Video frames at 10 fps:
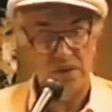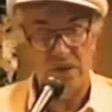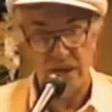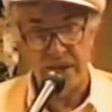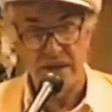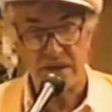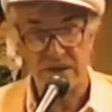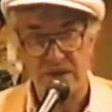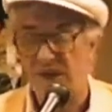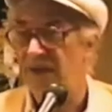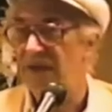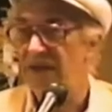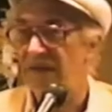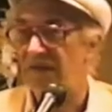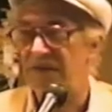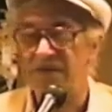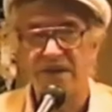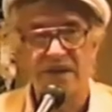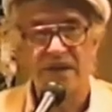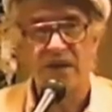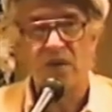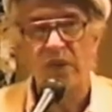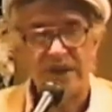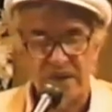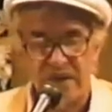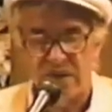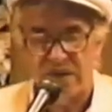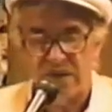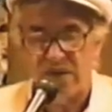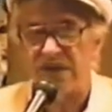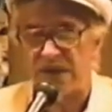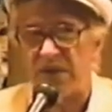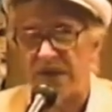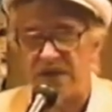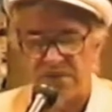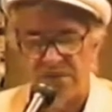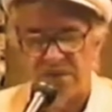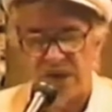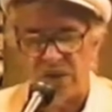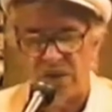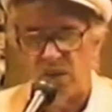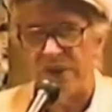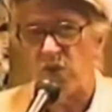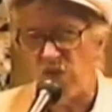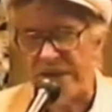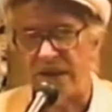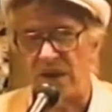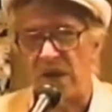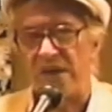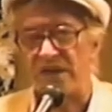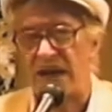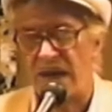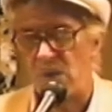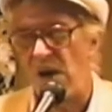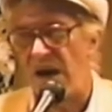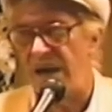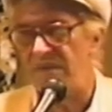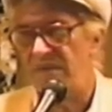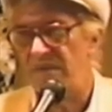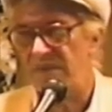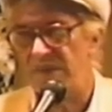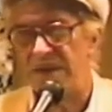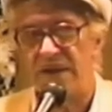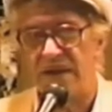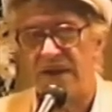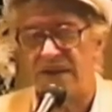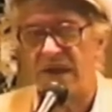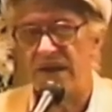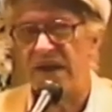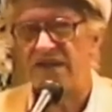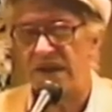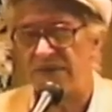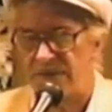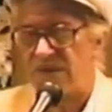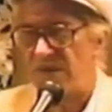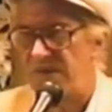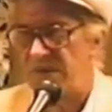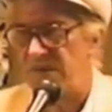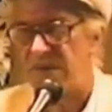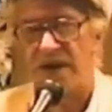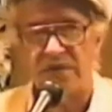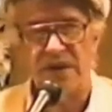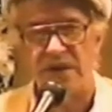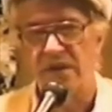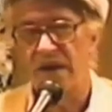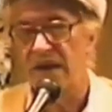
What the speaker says: I guess, you know. Well, she says, but it's a, you know, when you read it, you'll understand why. But he doesn't give the script to a lot of, you know.